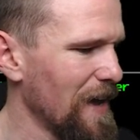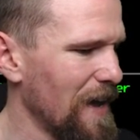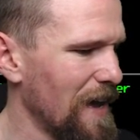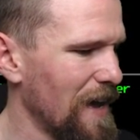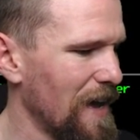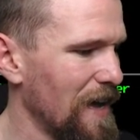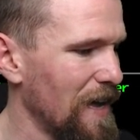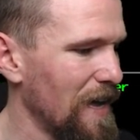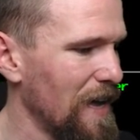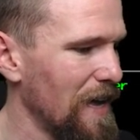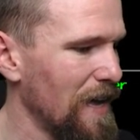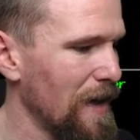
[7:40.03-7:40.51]

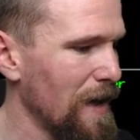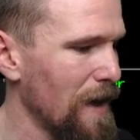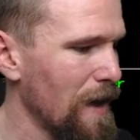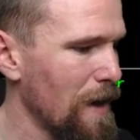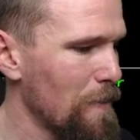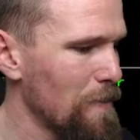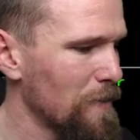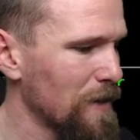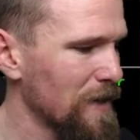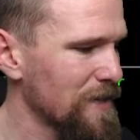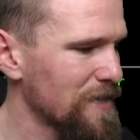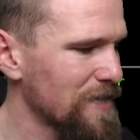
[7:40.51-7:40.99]

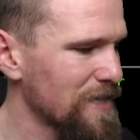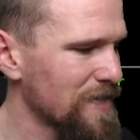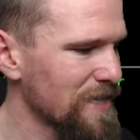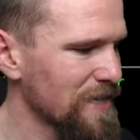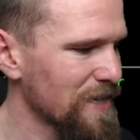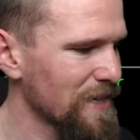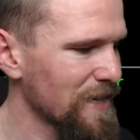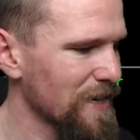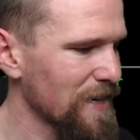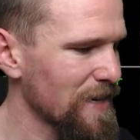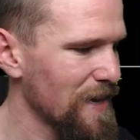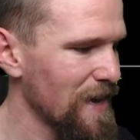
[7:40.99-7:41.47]
Let's
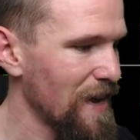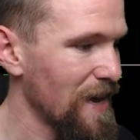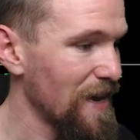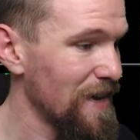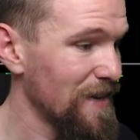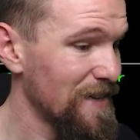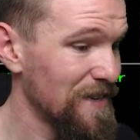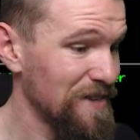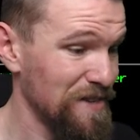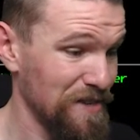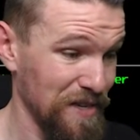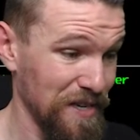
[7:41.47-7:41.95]
see.
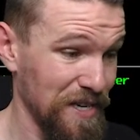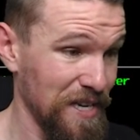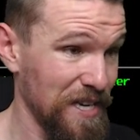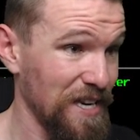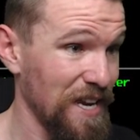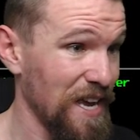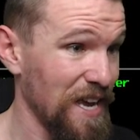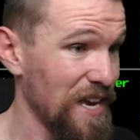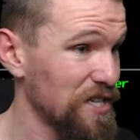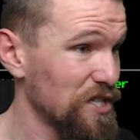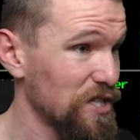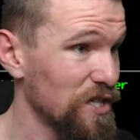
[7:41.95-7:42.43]
It
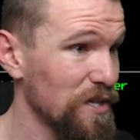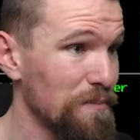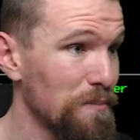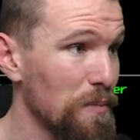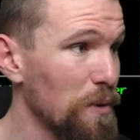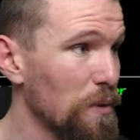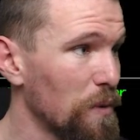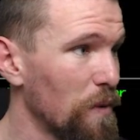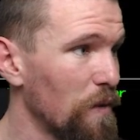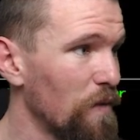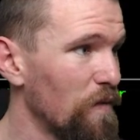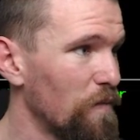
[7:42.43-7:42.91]
can actually
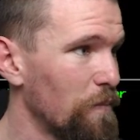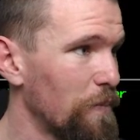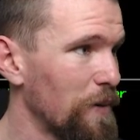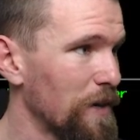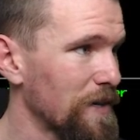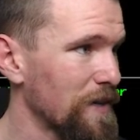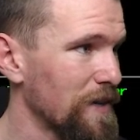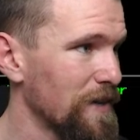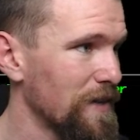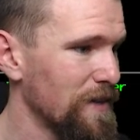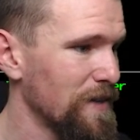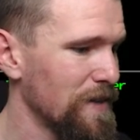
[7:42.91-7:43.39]
move,
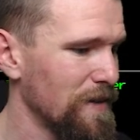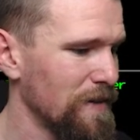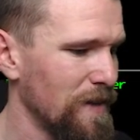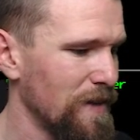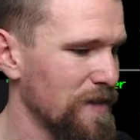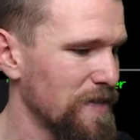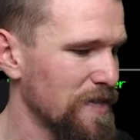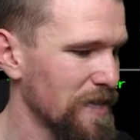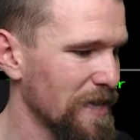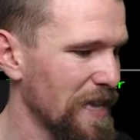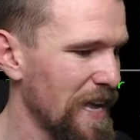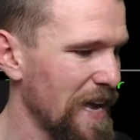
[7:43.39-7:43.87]
but
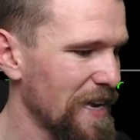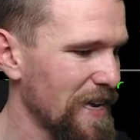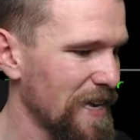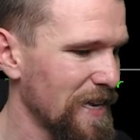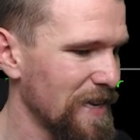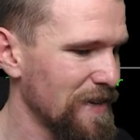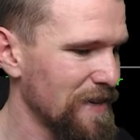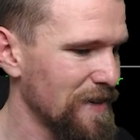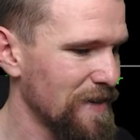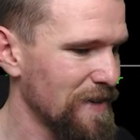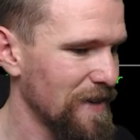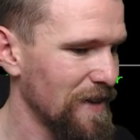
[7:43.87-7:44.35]
it's
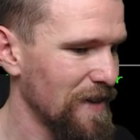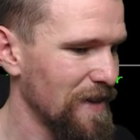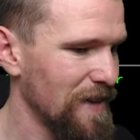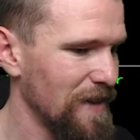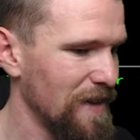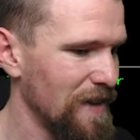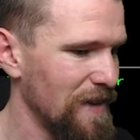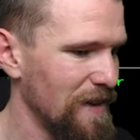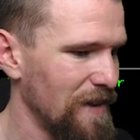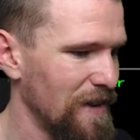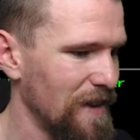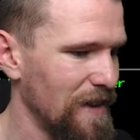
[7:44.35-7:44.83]
lacking
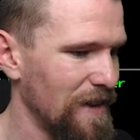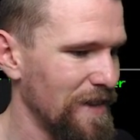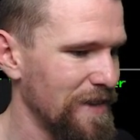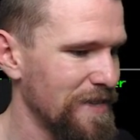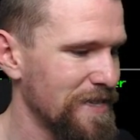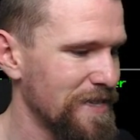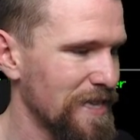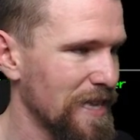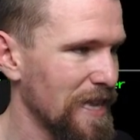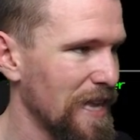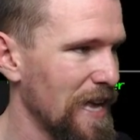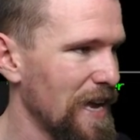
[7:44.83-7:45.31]

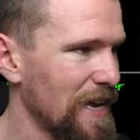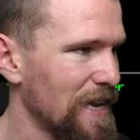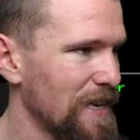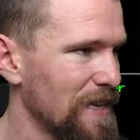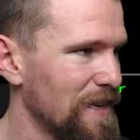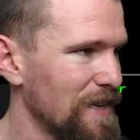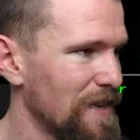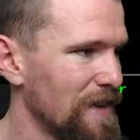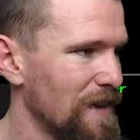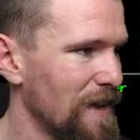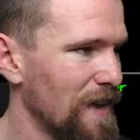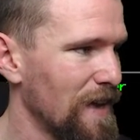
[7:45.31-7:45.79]

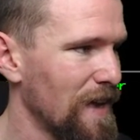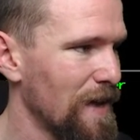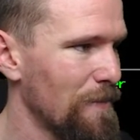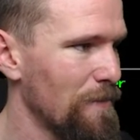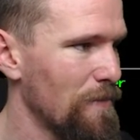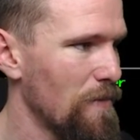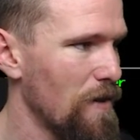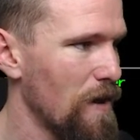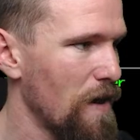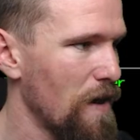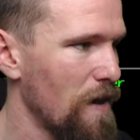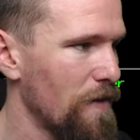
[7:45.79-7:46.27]

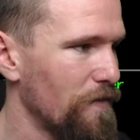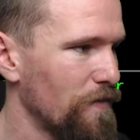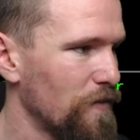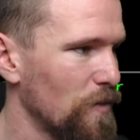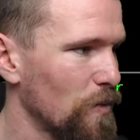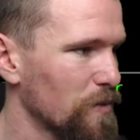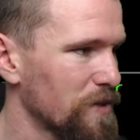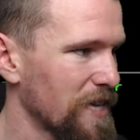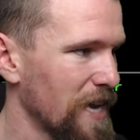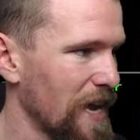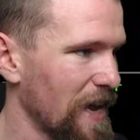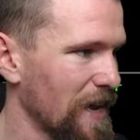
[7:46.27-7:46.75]
a
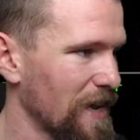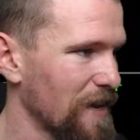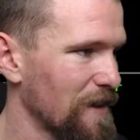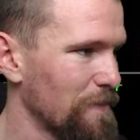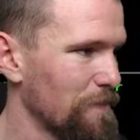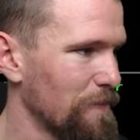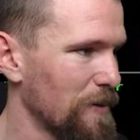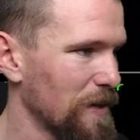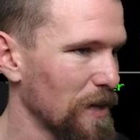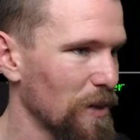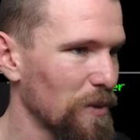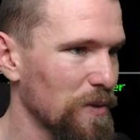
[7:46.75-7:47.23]
fuel
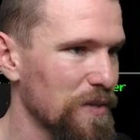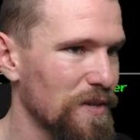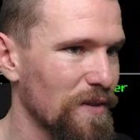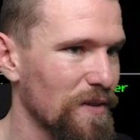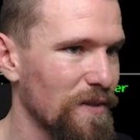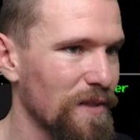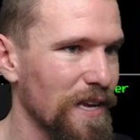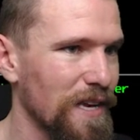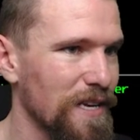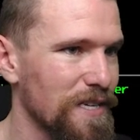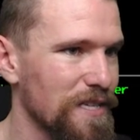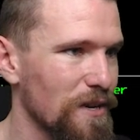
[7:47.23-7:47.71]
tank by the looks
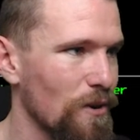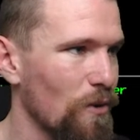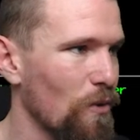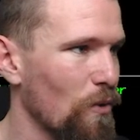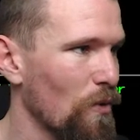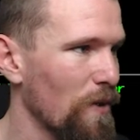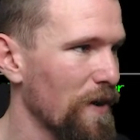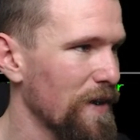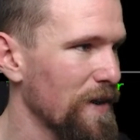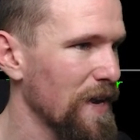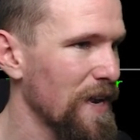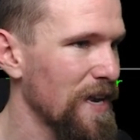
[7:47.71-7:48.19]
of things,
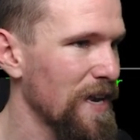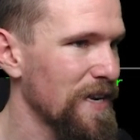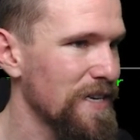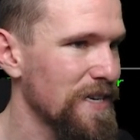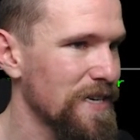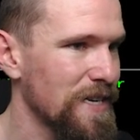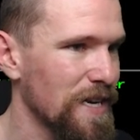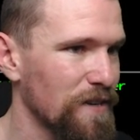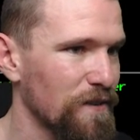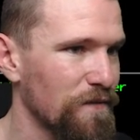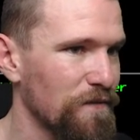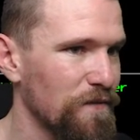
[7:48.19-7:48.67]
or any
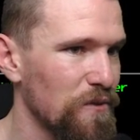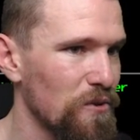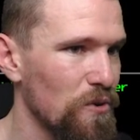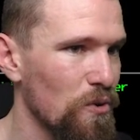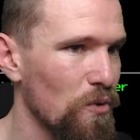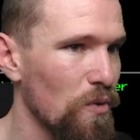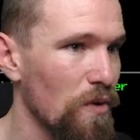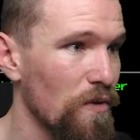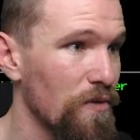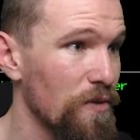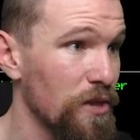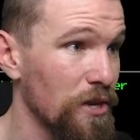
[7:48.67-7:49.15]
kind of
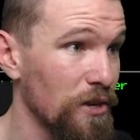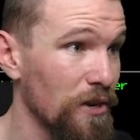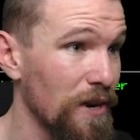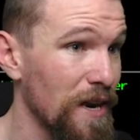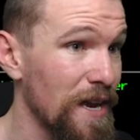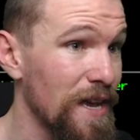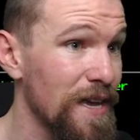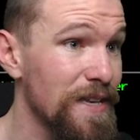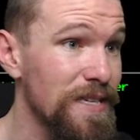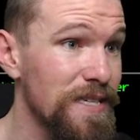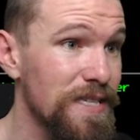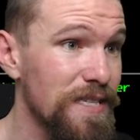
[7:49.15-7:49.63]
fuel. There
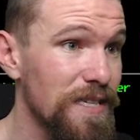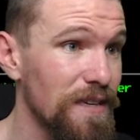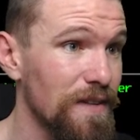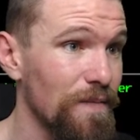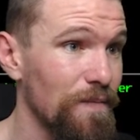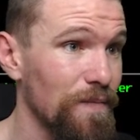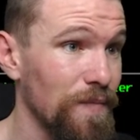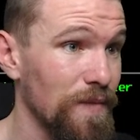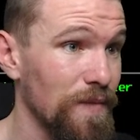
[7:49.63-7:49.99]
is